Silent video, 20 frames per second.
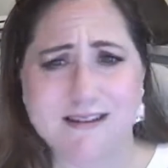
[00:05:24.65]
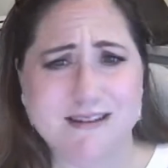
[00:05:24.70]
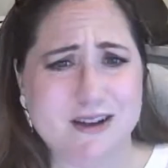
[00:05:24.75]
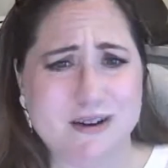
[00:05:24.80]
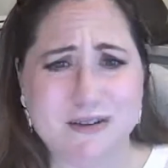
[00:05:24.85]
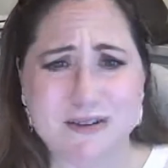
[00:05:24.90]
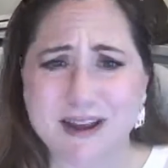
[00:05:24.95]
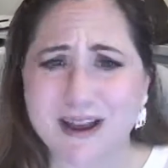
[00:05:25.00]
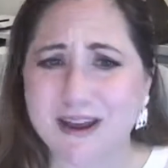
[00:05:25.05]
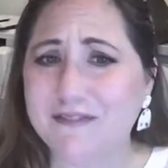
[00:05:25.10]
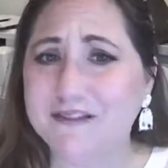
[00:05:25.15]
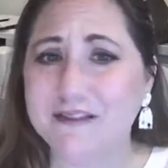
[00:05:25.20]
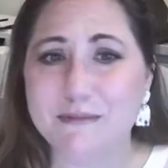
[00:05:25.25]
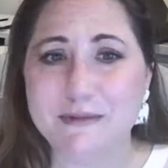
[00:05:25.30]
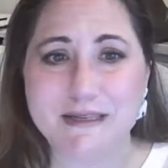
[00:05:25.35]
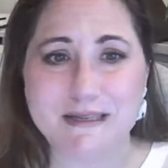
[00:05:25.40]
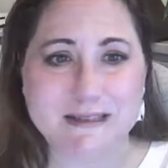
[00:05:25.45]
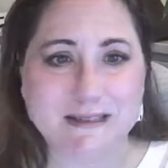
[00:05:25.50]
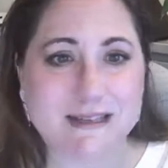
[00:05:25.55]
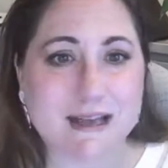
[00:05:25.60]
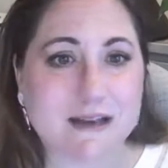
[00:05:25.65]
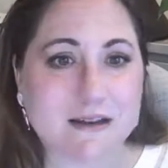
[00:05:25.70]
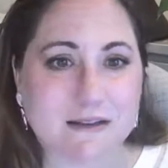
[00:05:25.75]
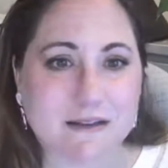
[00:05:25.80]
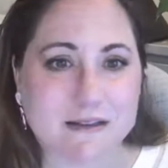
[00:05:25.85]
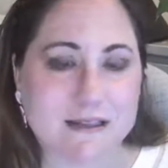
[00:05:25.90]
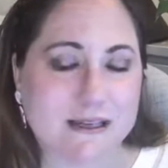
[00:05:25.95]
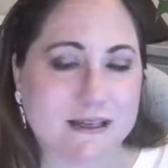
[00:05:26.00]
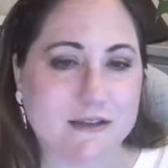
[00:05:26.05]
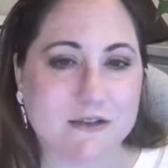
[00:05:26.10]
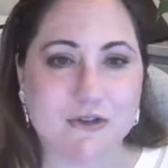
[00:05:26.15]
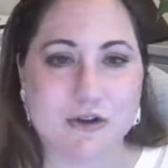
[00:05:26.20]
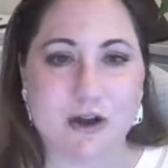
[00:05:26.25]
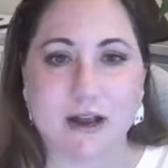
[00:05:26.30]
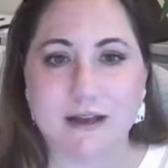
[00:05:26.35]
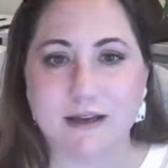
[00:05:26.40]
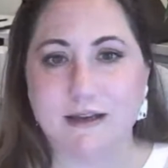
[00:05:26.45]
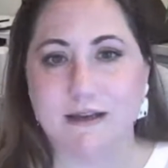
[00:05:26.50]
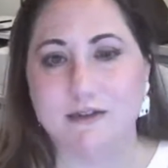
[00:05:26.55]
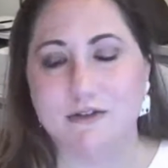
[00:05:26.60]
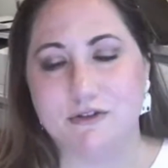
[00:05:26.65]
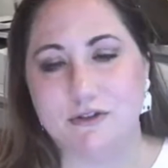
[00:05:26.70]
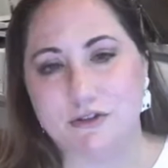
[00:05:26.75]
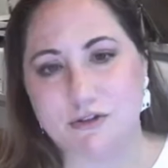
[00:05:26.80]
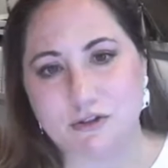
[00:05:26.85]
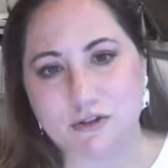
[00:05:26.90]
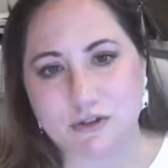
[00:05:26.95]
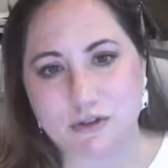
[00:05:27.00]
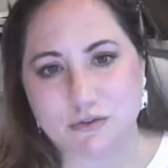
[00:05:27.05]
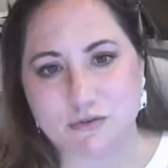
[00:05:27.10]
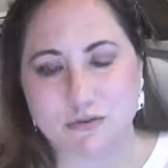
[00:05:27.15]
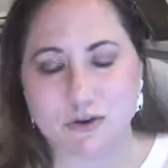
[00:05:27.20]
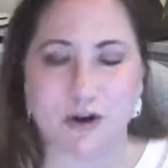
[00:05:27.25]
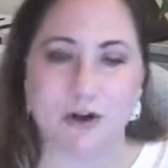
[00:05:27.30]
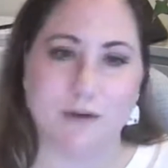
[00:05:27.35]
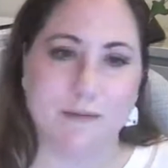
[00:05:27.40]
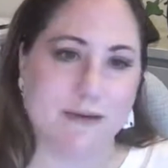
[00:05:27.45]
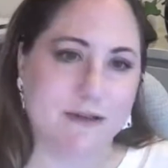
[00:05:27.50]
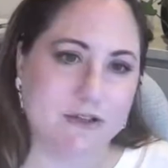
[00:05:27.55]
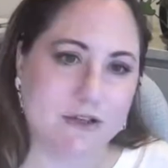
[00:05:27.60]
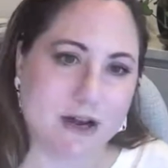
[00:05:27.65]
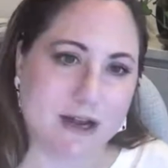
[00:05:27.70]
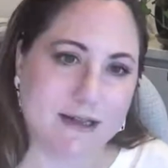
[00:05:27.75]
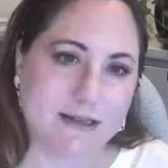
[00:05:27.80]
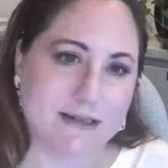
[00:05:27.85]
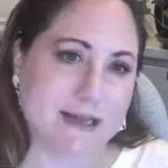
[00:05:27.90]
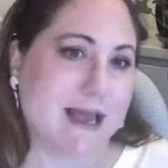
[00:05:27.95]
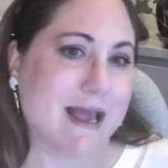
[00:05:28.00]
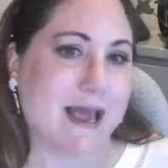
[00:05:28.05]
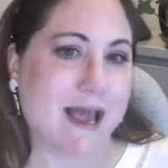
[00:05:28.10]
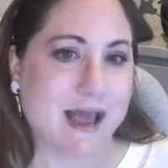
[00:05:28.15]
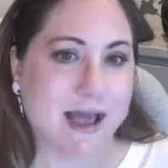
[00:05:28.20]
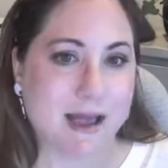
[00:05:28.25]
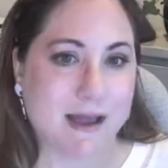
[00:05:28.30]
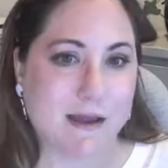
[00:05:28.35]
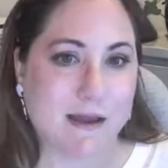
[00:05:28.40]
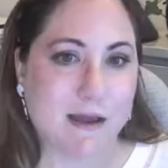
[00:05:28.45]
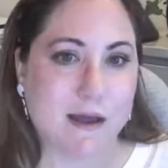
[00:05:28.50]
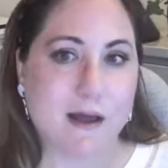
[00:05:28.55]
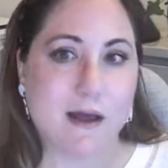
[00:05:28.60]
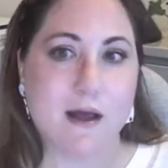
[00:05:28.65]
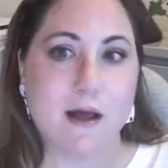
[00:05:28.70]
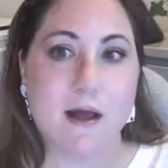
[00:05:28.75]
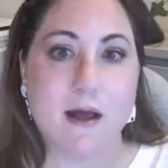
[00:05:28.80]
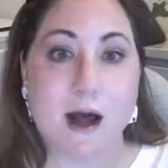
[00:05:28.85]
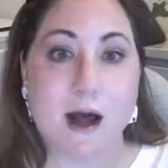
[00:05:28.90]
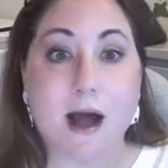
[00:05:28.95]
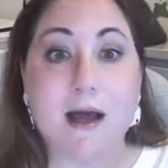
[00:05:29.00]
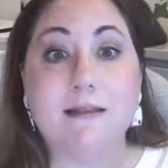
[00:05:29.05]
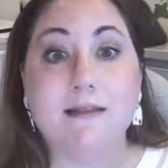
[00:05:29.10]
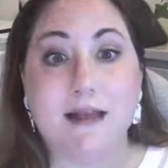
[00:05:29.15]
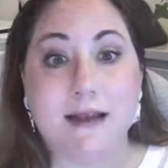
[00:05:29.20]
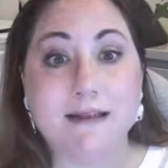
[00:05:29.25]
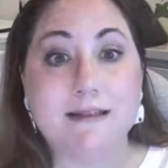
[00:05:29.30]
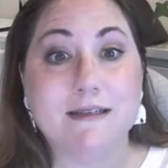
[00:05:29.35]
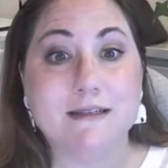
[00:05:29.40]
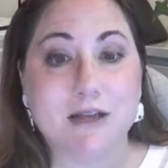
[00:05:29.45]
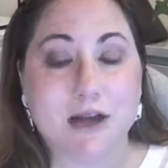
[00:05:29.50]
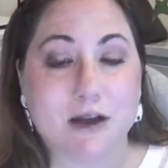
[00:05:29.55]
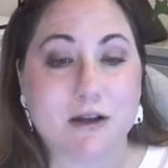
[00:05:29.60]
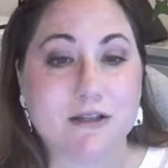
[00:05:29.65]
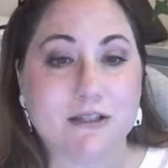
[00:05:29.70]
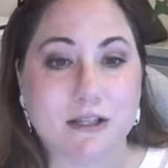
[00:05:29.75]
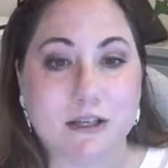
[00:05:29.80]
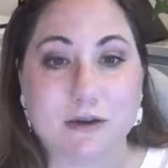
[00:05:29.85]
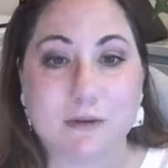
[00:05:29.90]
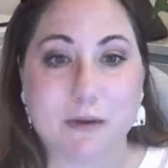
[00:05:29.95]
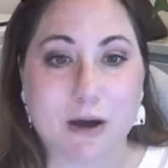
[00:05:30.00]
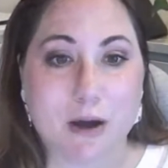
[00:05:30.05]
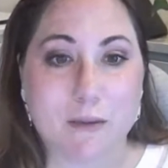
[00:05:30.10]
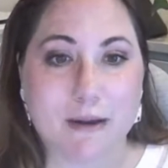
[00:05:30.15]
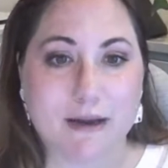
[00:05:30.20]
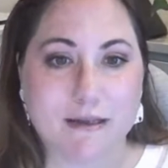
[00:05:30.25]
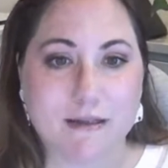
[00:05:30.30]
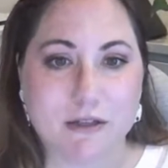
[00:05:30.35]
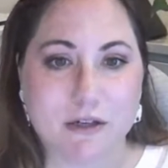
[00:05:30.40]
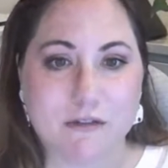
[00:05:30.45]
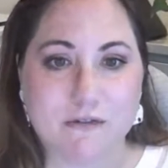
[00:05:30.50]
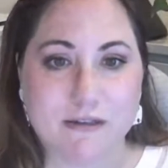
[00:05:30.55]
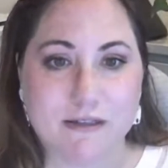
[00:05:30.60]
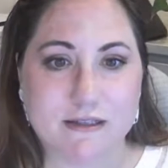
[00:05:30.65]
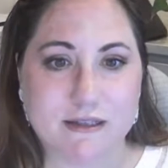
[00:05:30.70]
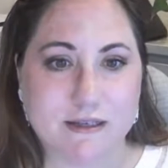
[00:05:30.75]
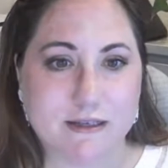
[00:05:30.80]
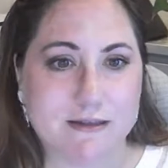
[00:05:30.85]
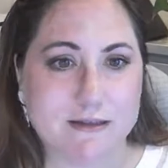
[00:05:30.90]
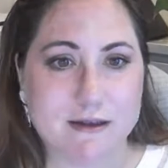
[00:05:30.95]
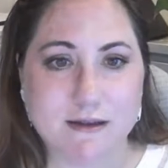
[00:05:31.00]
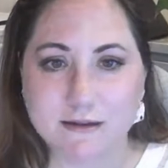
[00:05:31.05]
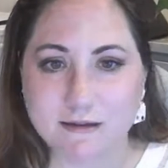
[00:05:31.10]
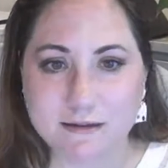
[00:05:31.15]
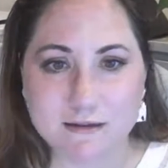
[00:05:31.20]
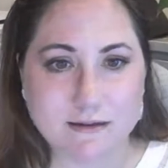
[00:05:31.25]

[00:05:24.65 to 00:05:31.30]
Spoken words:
Don't have to be salesy and try and introduce your firm and try and say, hey, I'd like to talk to you about my services.